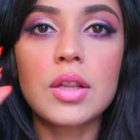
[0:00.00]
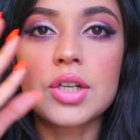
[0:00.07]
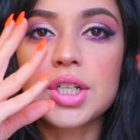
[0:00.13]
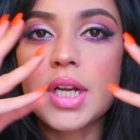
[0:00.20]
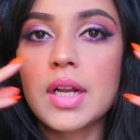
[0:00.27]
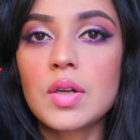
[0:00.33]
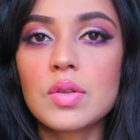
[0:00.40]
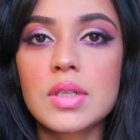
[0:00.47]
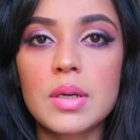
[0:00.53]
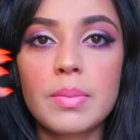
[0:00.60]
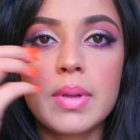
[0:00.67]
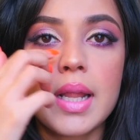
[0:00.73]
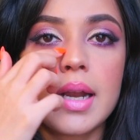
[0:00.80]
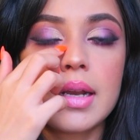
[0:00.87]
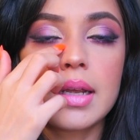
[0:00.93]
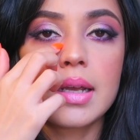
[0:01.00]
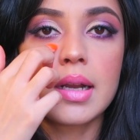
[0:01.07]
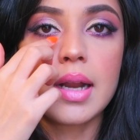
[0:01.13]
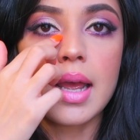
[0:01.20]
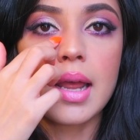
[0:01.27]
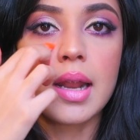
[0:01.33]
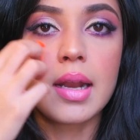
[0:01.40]
the shadows are
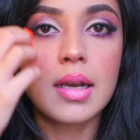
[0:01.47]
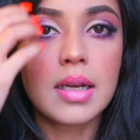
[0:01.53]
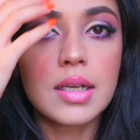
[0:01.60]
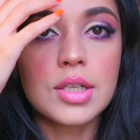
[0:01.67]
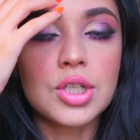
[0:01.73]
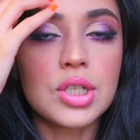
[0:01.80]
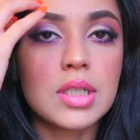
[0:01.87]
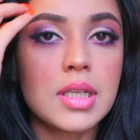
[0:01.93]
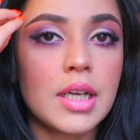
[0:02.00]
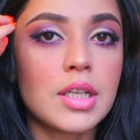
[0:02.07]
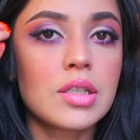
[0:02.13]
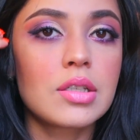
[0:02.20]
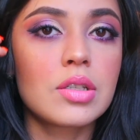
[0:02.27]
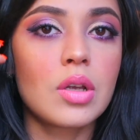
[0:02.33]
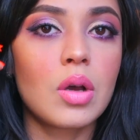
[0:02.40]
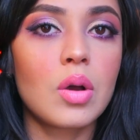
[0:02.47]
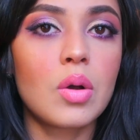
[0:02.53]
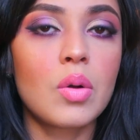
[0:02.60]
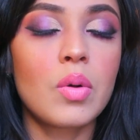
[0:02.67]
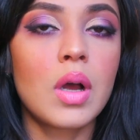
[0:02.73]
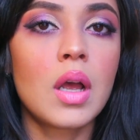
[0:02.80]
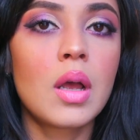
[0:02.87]
blended, and it's just like
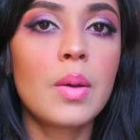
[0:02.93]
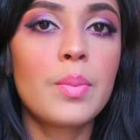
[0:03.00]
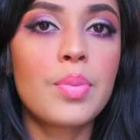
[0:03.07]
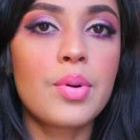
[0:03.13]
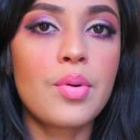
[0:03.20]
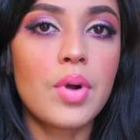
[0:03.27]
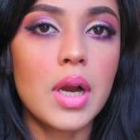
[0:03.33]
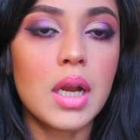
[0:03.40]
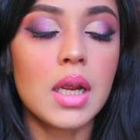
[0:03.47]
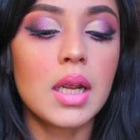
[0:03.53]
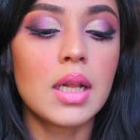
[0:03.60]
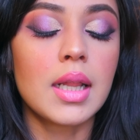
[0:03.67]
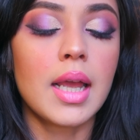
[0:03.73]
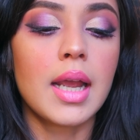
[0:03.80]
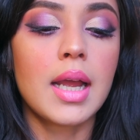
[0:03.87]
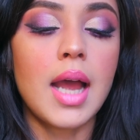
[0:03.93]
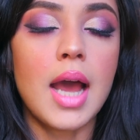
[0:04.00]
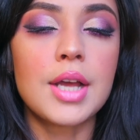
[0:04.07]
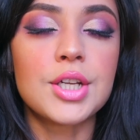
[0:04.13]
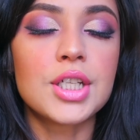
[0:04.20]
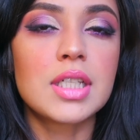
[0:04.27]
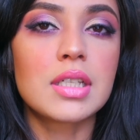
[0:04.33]
so pretty. Like,
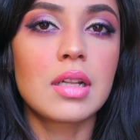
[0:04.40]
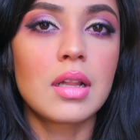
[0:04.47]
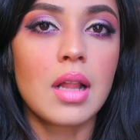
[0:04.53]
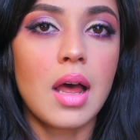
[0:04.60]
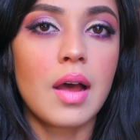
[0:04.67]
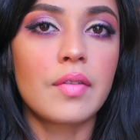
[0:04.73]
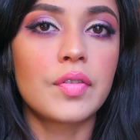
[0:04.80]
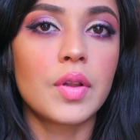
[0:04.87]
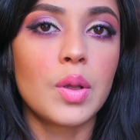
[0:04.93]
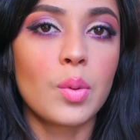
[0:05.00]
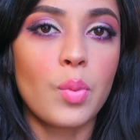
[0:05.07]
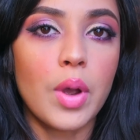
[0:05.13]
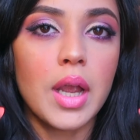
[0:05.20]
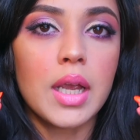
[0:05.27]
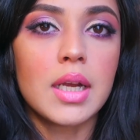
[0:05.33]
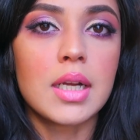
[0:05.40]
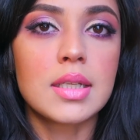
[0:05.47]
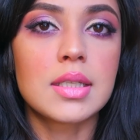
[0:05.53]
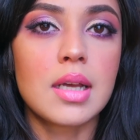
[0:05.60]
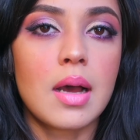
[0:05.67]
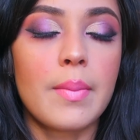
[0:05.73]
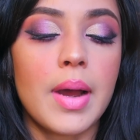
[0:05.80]
I just love the way it
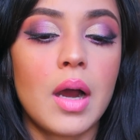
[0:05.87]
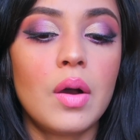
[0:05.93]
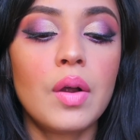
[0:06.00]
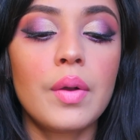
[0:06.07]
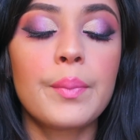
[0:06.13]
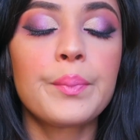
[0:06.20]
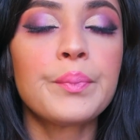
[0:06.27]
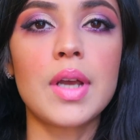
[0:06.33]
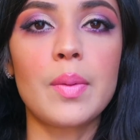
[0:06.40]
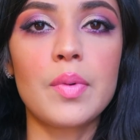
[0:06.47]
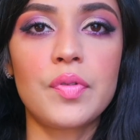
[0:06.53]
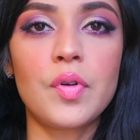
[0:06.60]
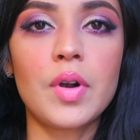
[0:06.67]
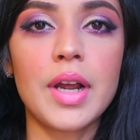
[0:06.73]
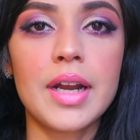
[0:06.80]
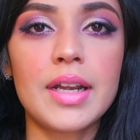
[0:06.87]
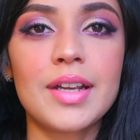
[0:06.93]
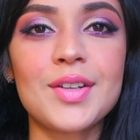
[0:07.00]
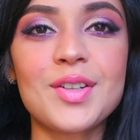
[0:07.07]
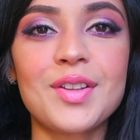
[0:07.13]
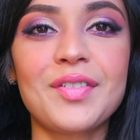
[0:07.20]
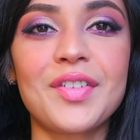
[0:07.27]
has come out. Yeah, before getting
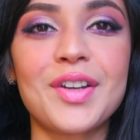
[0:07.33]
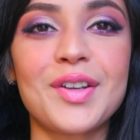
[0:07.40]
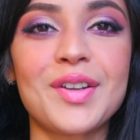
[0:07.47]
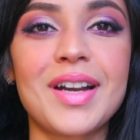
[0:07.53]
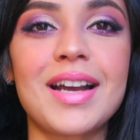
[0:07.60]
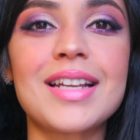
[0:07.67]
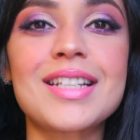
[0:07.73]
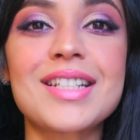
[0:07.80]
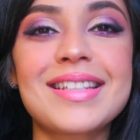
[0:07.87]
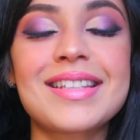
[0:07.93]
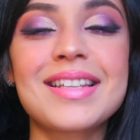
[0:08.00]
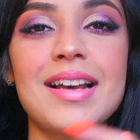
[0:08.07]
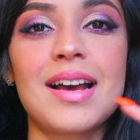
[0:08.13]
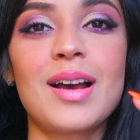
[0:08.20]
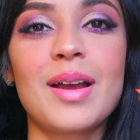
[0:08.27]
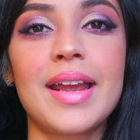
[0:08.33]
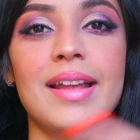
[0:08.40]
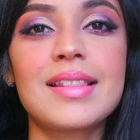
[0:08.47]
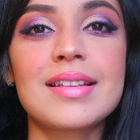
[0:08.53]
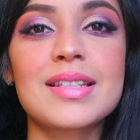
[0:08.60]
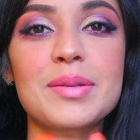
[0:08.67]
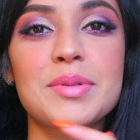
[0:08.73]
into the video, guys, just
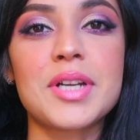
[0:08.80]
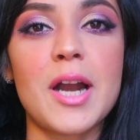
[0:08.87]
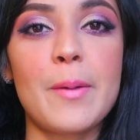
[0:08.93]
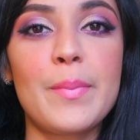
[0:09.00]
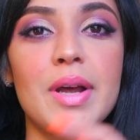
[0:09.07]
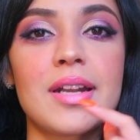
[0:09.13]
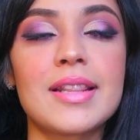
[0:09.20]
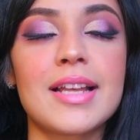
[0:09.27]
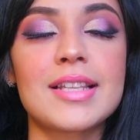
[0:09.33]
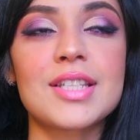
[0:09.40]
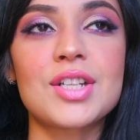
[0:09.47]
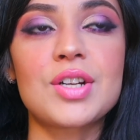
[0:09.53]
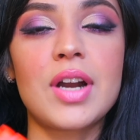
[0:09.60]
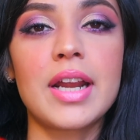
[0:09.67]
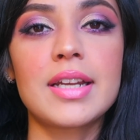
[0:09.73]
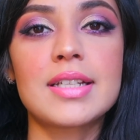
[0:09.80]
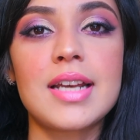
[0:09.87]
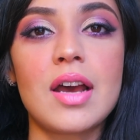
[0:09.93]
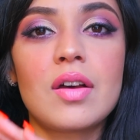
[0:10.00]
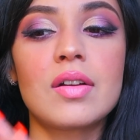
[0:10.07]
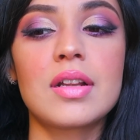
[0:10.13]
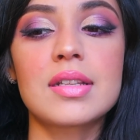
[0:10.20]
hit the subscribe button that's right
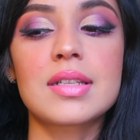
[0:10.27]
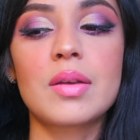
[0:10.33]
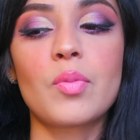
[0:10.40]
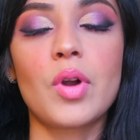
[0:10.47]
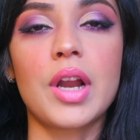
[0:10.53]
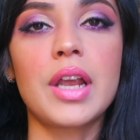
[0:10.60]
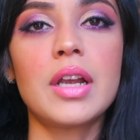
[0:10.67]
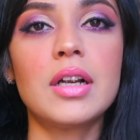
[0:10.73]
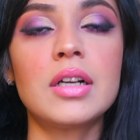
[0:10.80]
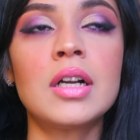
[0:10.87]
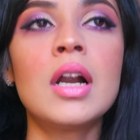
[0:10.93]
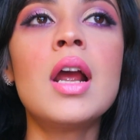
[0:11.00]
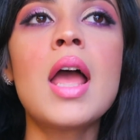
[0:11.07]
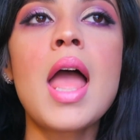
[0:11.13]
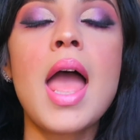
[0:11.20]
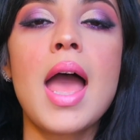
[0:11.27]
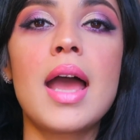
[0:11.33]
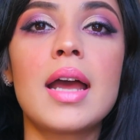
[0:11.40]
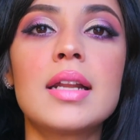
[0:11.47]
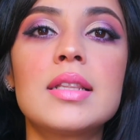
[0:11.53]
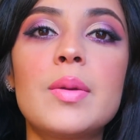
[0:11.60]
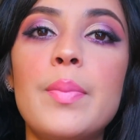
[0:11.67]
down somewhere here,
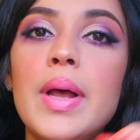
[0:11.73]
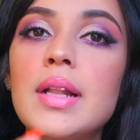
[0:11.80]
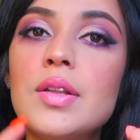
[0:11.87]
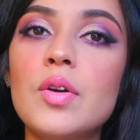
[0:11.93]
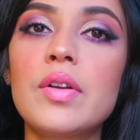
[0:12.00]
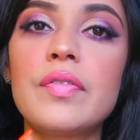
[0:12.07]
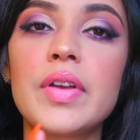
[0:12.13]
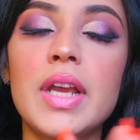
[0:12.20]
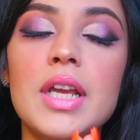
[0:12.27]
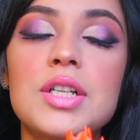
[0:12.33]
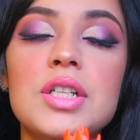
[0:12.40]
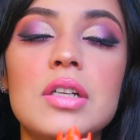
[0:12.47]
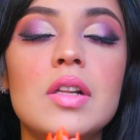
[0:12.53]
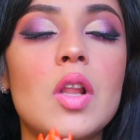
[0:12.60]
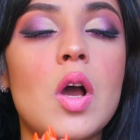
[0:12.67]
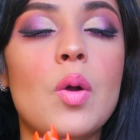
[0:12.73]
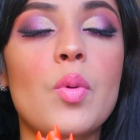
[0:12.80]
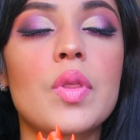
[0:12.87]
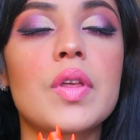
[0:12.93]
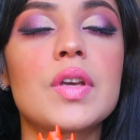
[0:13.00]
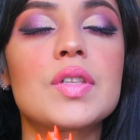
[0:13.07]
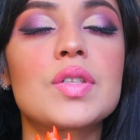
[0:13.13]
and the bell notification along
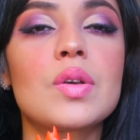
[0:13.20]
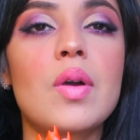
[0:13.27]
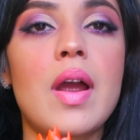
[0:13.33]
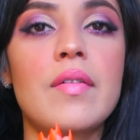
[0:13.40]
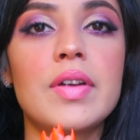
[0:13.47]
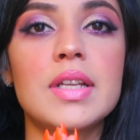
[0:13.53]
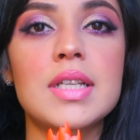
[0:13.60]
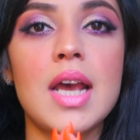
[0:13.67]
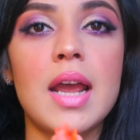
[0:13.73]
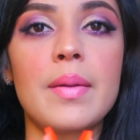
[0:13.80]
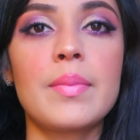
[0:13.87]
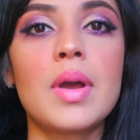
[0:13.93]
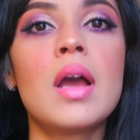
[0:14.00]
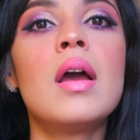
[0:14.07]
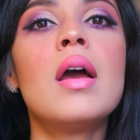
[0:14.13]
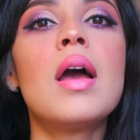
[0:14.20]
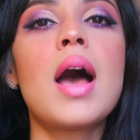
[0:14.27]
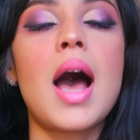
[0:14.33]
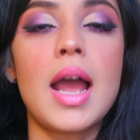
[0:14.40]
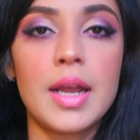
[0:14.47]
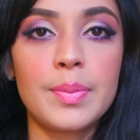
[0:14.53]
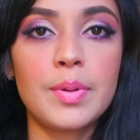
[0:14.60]
with it, so every time
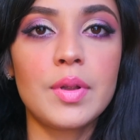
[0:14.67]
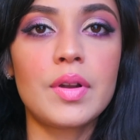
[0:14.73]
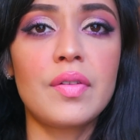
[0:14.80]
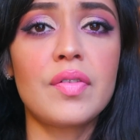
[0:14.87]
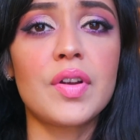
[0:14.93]
I upload a